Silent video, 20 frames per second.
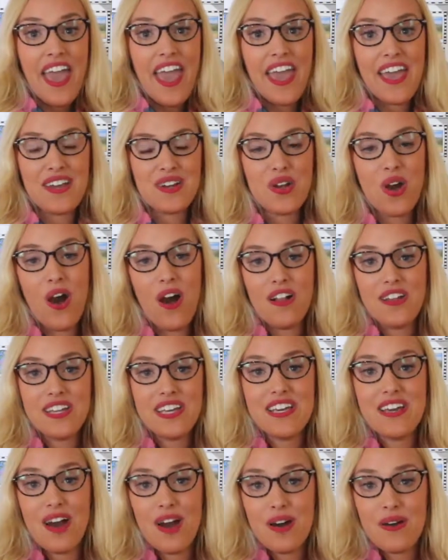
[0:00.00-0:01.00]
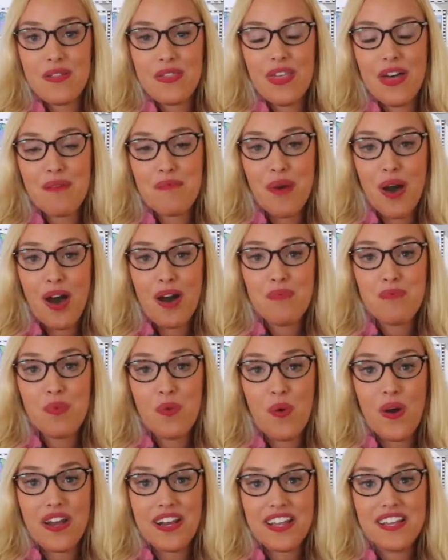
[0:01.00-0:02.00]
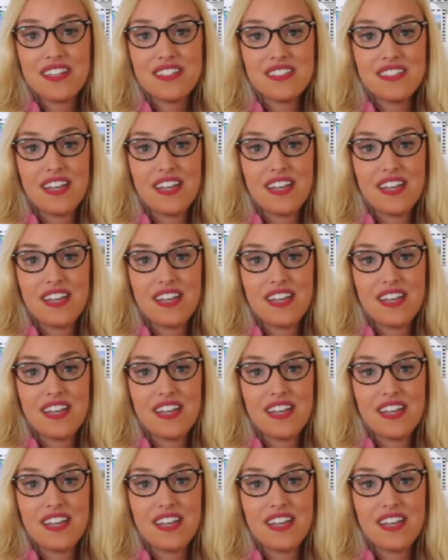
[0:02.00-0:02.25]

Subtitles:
and calling them up one at a